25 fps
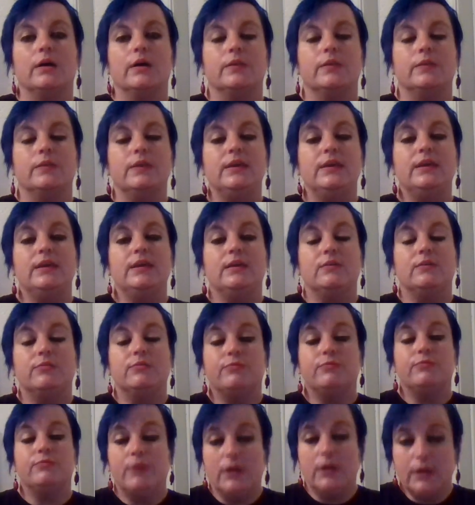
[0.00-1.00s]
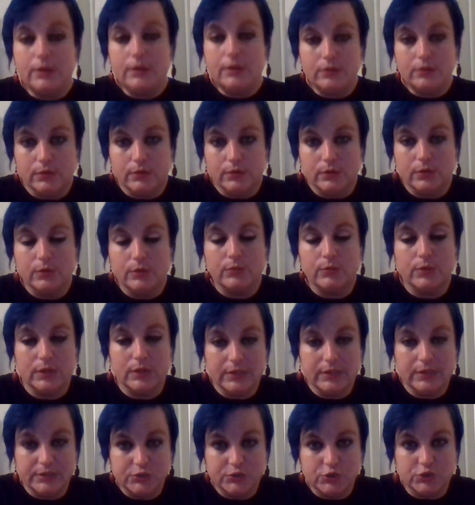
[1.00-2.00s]
The final
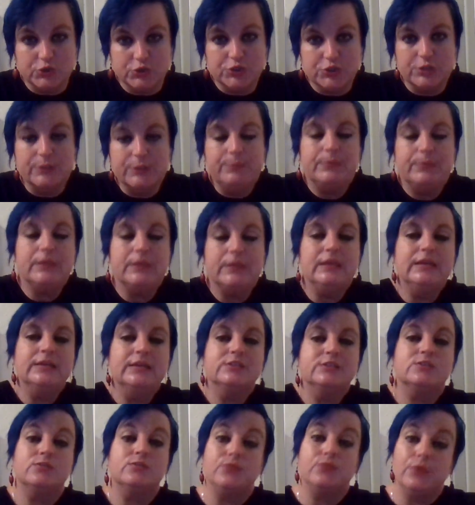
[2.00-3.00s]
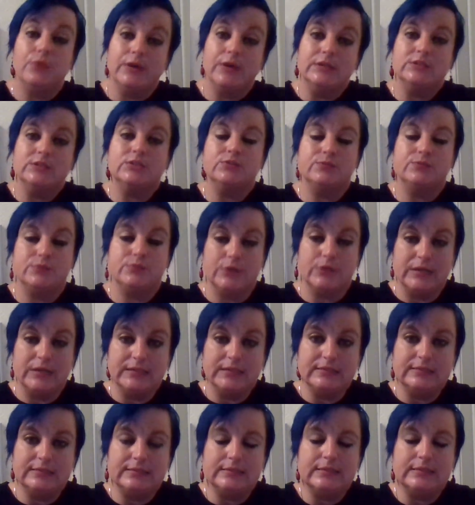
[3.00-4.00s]
relationship is friend to
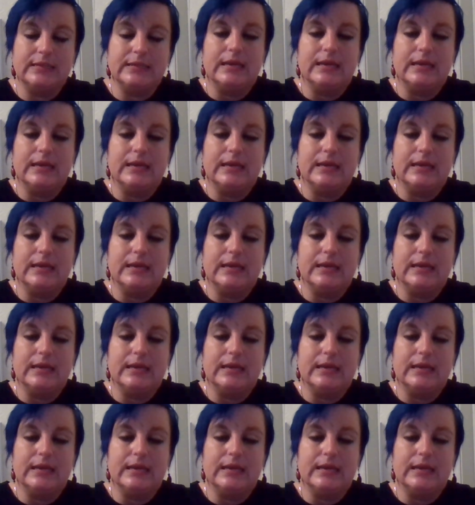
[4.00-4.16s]
friend.